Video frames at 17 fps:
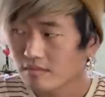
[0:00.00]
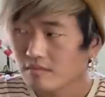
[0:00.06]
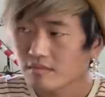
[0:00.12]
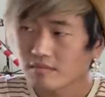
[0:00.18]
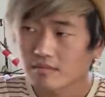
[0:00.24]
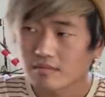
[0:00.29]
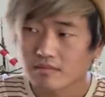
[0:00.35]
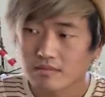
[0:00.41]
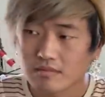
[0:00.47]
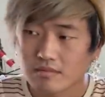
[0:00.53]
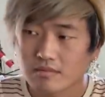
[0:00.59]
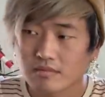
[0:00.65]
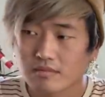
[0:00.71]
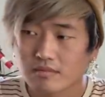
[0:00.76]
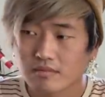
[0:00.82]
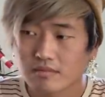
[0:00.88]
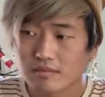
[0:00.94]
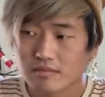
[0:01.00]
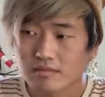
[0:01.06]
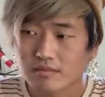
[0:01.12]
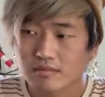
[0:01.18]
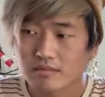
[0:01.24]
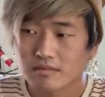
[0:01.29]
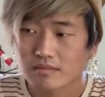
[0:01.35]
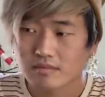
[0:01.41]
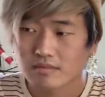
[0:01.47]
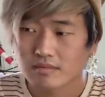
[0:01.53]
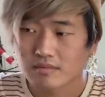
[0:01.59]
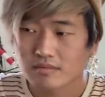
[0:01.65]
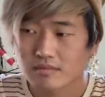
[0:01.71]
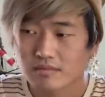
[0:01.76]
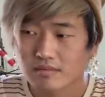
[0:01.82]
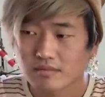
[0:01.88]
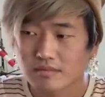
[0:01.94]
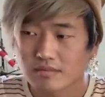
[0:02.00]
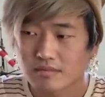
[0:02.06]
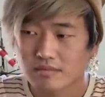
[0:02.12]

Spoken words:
(not speaking)